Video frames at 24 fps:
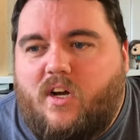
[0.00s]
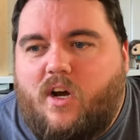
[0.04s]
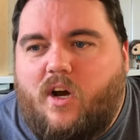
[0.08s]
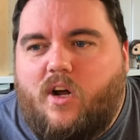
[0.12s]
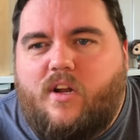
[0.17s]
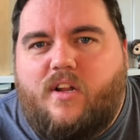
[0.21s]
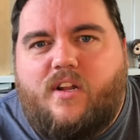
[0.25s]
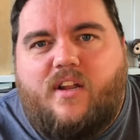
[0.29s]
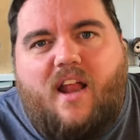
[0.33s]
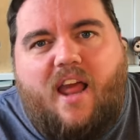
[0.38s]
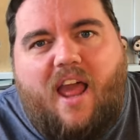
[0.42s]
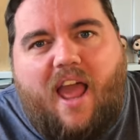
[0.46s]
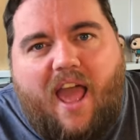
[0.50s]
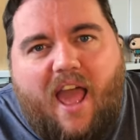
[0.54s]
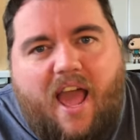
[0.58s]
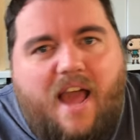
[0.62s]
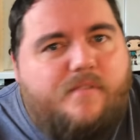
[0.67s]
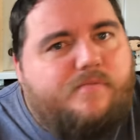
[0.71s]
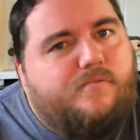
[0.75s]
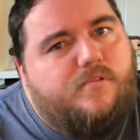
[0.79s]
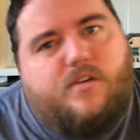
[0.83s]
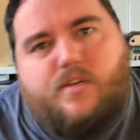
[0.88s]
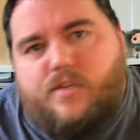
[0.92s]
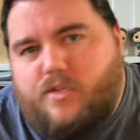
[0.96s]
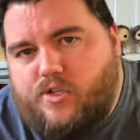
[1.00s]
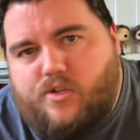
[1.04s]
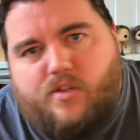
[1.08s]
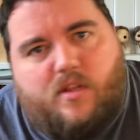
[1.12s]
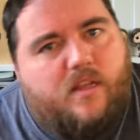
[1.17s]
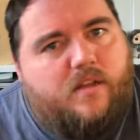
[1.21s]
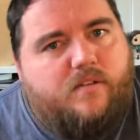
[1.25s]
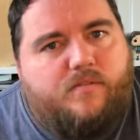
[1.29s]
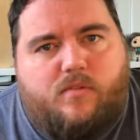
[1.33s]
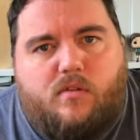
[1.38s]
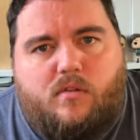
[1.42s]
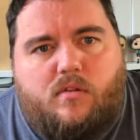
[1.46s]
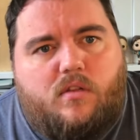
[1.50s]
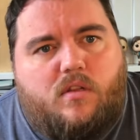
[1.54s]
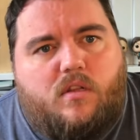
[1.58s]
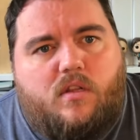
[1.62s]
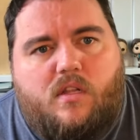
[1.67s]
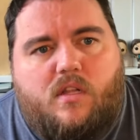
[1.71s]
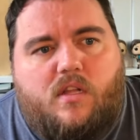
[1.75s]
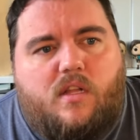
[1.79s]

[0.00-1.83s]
on an average level